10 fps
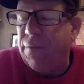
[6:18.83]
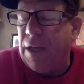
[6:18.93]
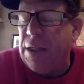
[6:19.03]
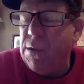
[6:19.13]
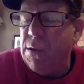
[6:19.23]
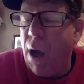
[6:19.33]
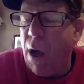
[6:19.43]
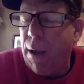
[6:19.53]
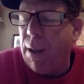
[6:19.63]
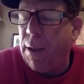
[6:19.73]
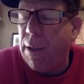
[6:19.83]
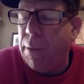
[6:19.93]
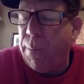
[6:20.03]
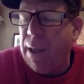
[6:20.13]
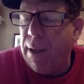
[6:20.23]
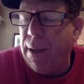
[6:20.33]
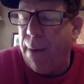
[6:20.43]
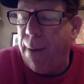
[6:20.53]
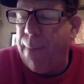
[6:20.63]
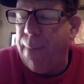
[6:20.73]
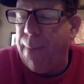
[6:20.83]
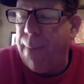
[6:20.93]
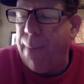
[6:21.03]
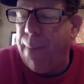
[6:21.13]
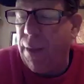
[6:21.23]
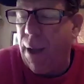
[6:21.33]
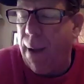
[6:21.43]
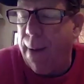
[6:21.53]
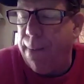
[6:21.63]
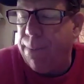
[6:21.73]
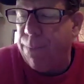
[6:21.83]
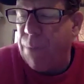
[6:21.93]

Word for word: can you talk a little bit about um,